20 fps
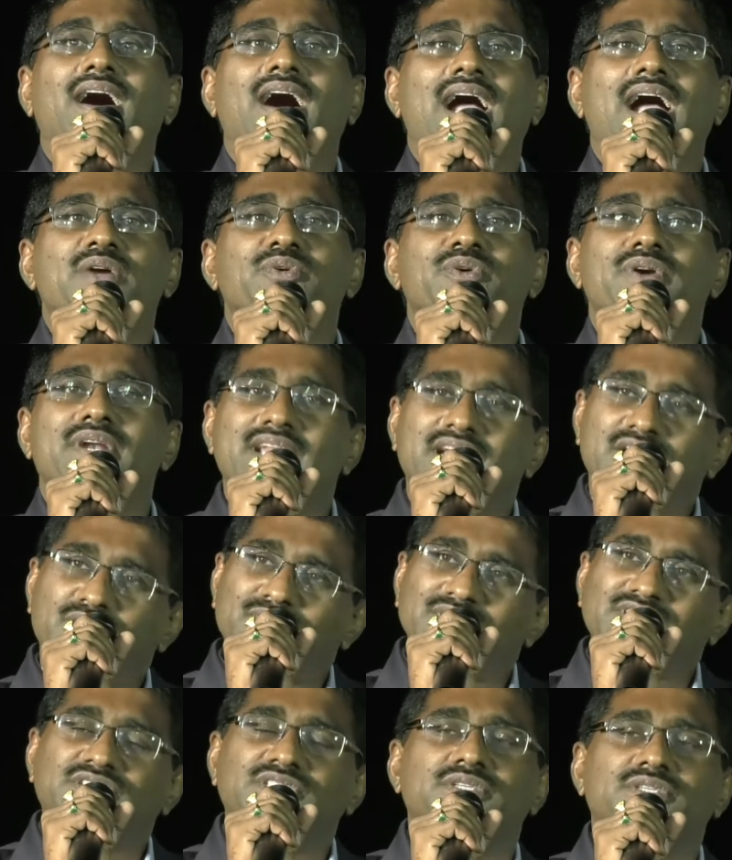I would
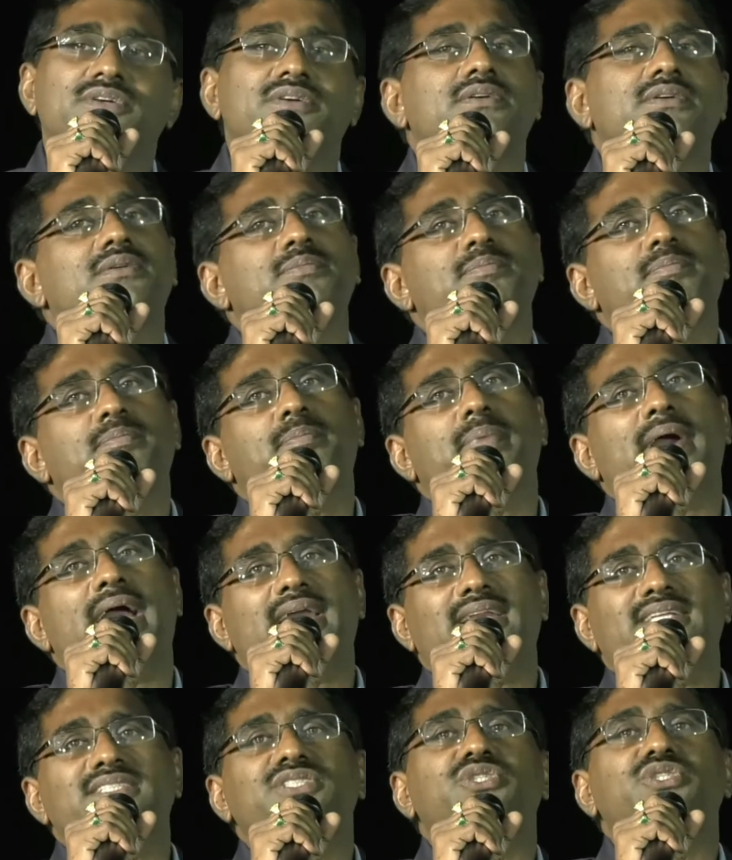request
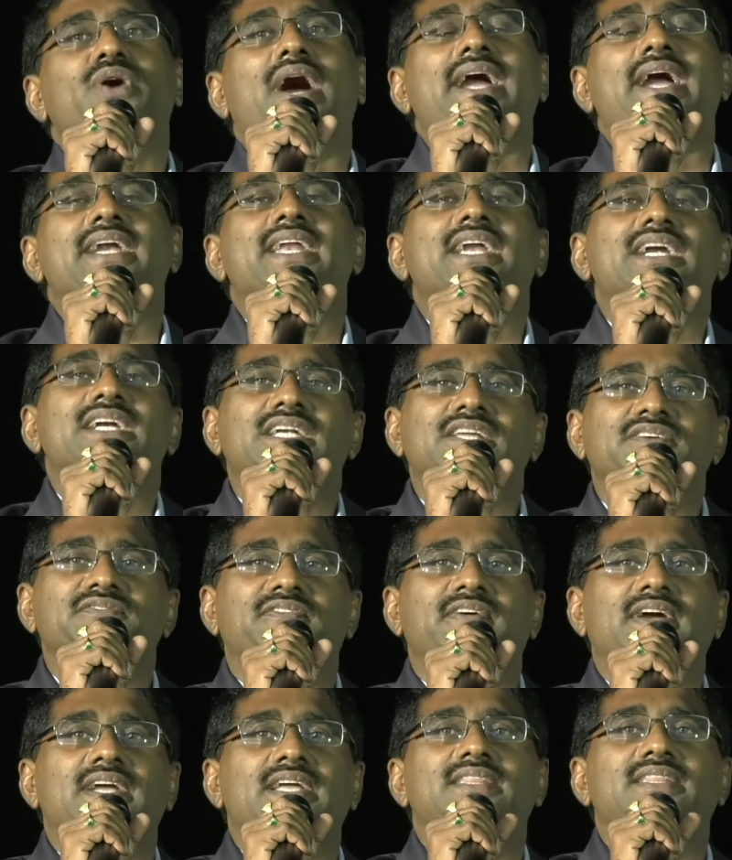parents to
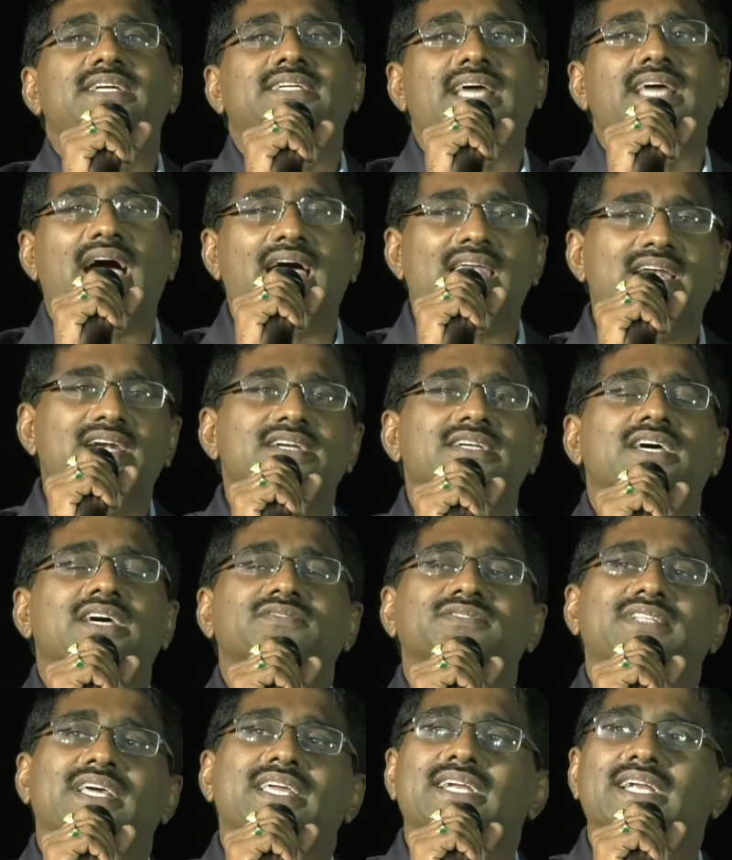identify the talent
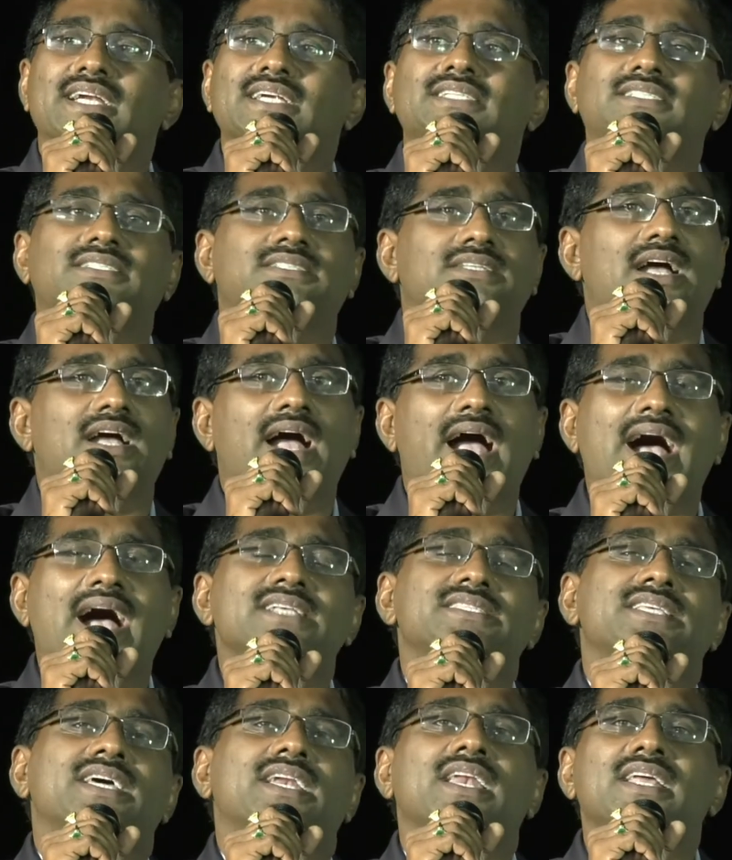of their kids
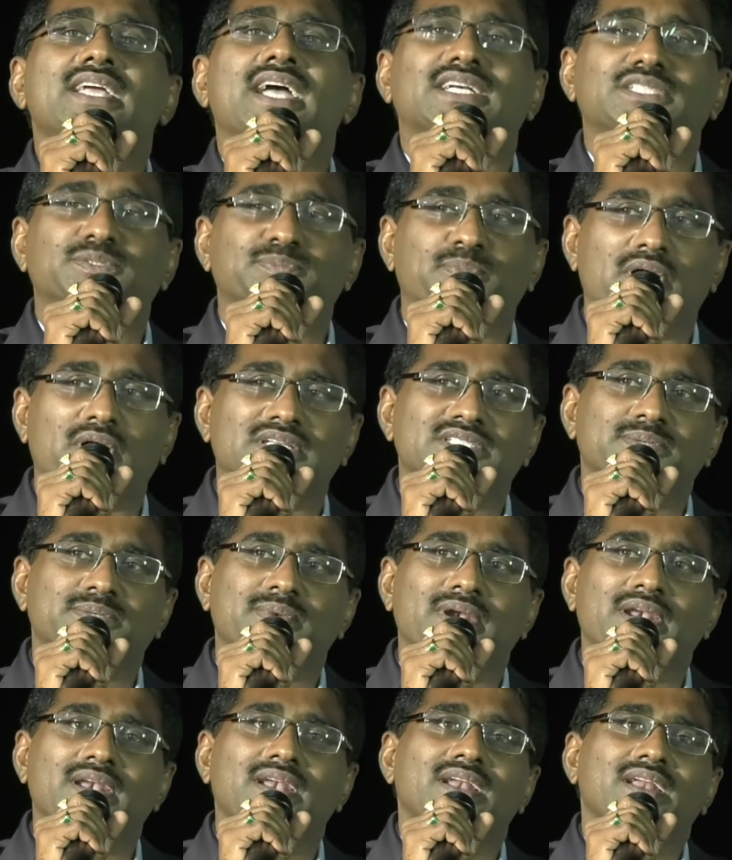as early as
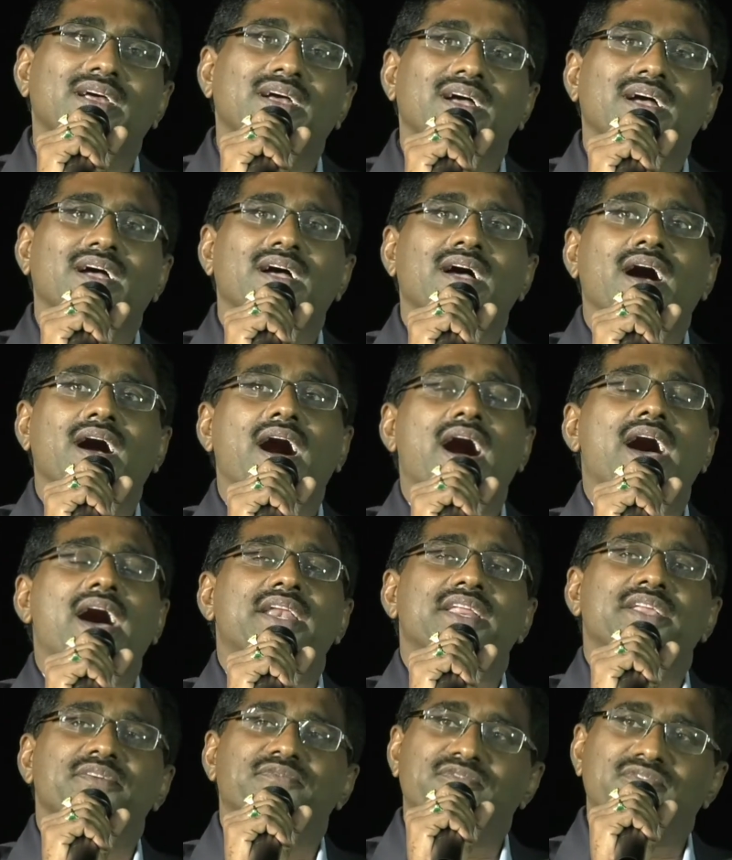possible,
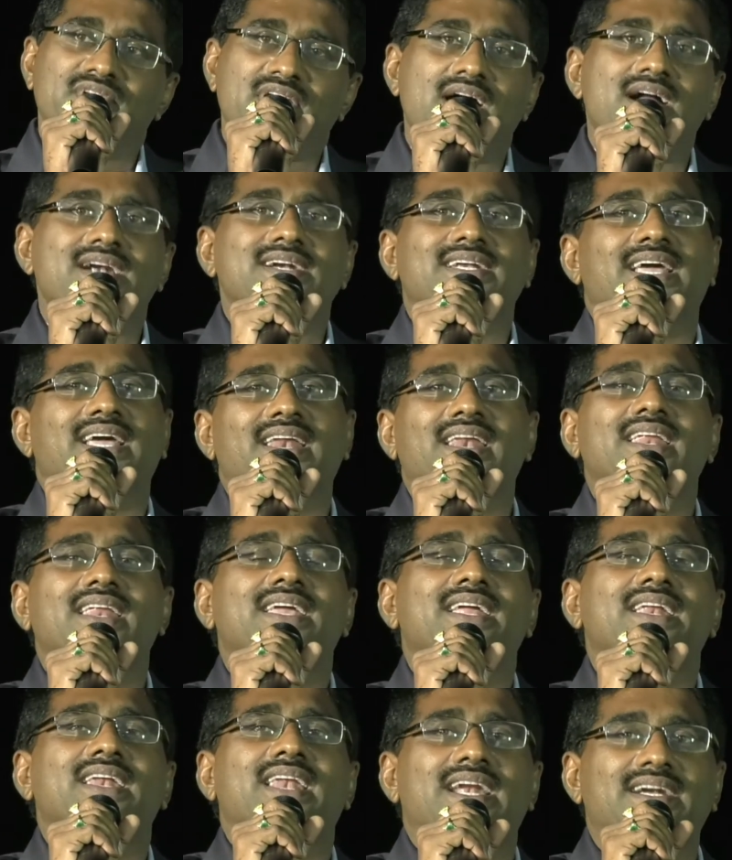or if not
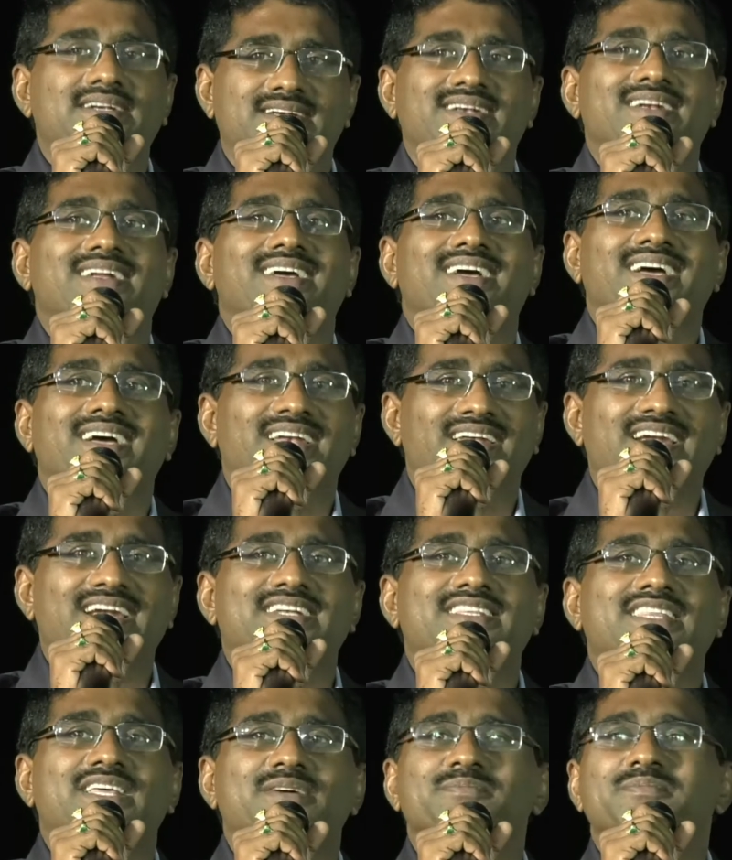early, let
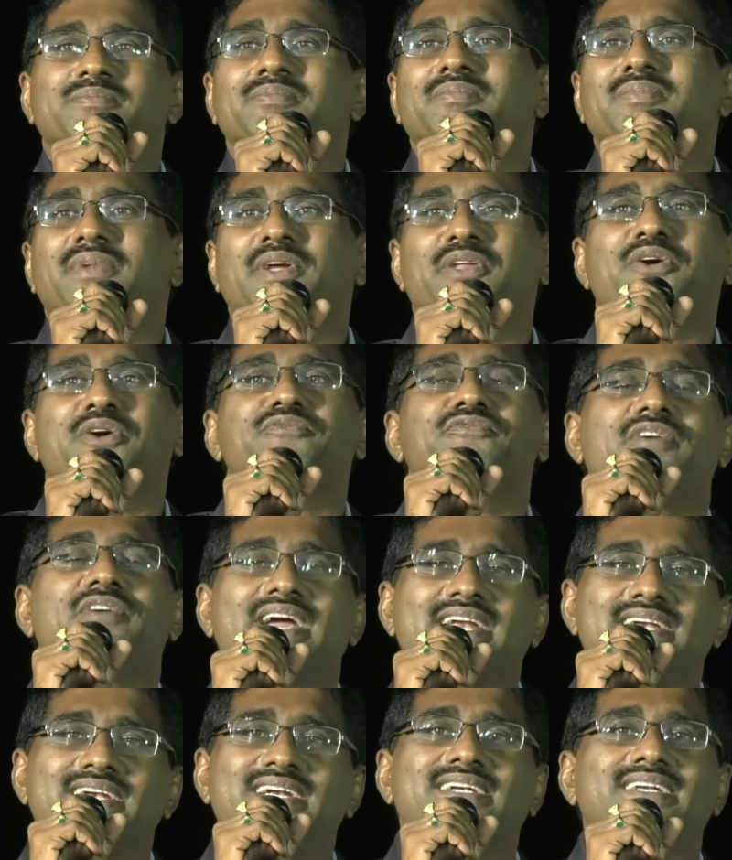let them you know
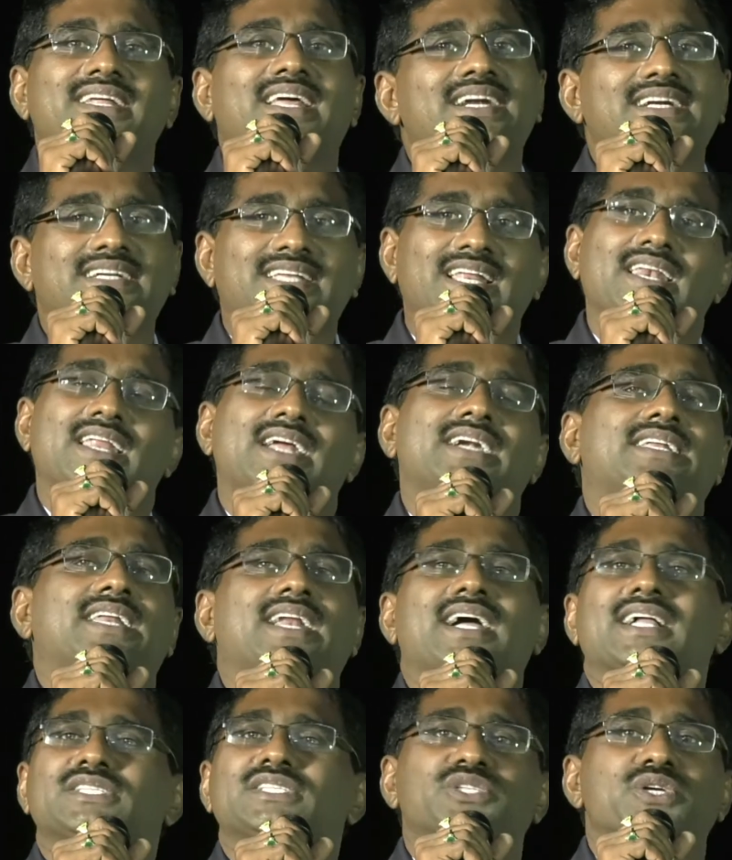find it a little later
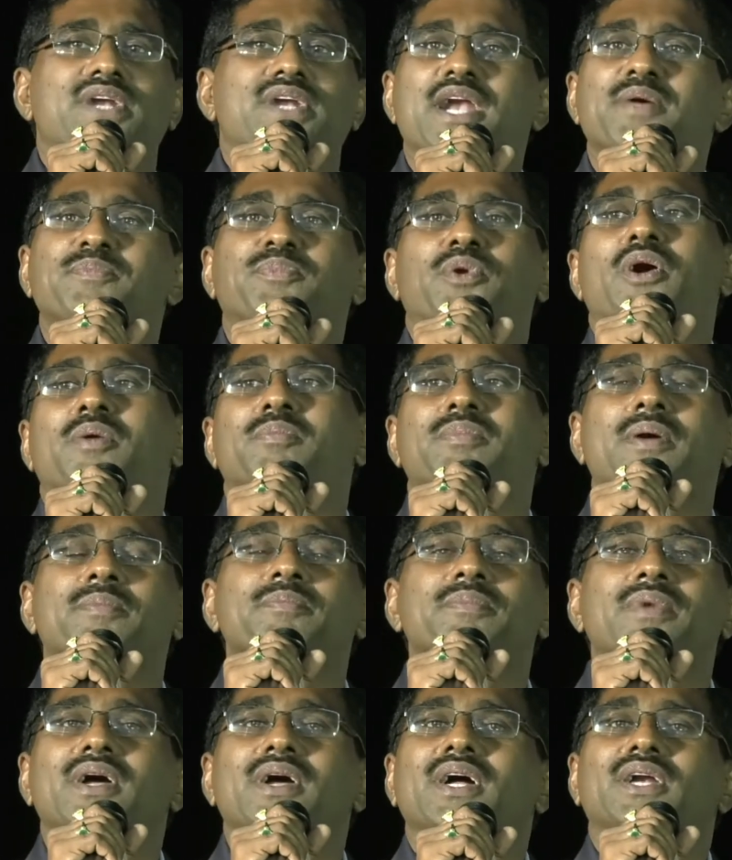also not a problem.